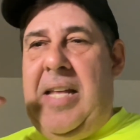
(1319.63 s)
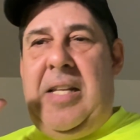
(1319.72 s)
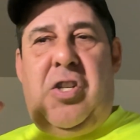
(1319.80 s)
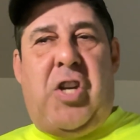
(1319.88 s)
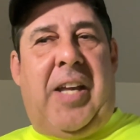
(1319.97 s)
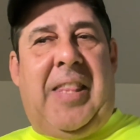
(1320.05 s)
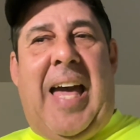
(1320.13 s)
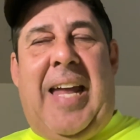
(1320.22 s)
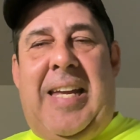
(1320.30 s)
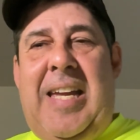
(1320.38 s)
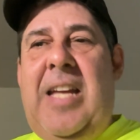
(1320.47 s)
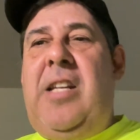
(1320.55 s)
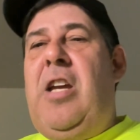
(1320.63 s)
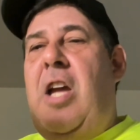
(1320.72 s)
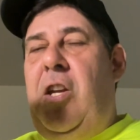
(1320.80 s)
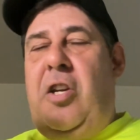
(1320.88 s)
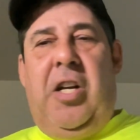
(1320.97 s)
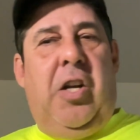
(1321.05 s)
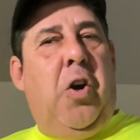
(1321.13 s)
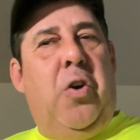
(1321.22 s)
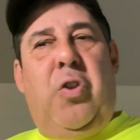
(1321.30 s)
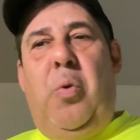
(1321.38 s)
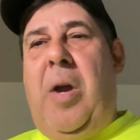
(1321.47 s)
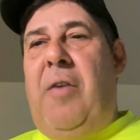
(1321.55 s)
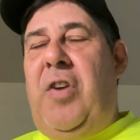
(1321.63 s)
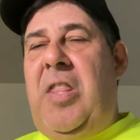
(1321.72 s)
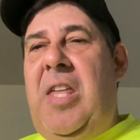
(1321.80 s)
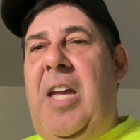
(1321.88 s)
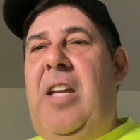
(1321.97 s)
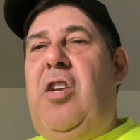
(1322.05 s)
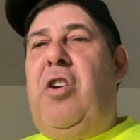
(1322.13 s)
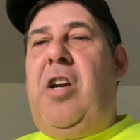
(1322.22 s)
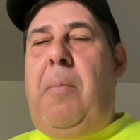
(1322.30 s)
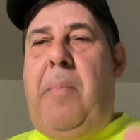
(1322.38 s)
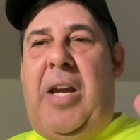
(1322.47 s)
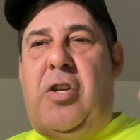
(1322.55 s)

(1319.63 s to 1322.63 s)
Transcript: check that in. You're going to go through everything. You're going to make